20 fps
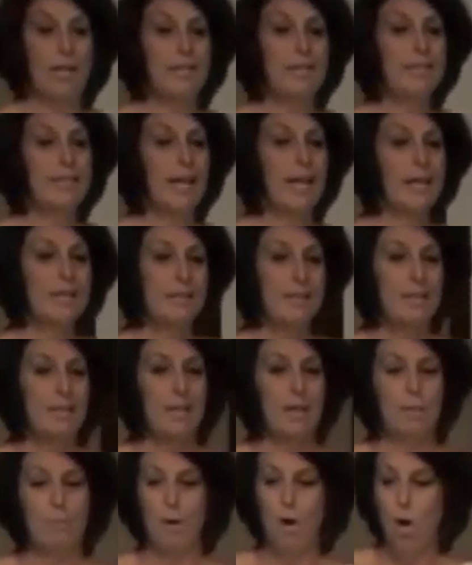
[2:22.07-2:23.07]
and say to
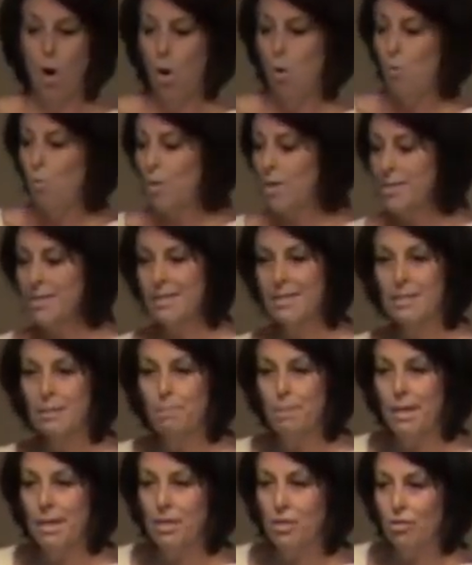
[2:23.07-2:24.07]
them, what does this
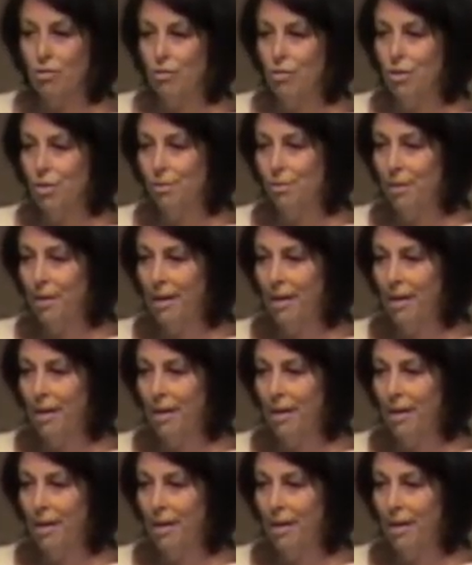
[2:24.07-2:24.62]
picture do?